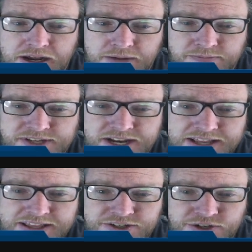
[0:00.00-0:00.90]
setting
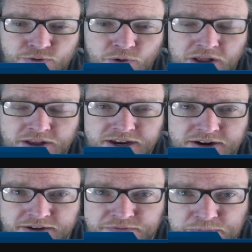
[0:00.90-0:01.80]
this to quality or
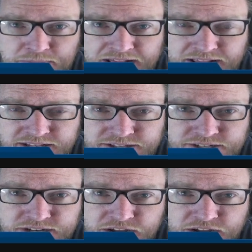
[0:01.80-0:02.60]
even balanced,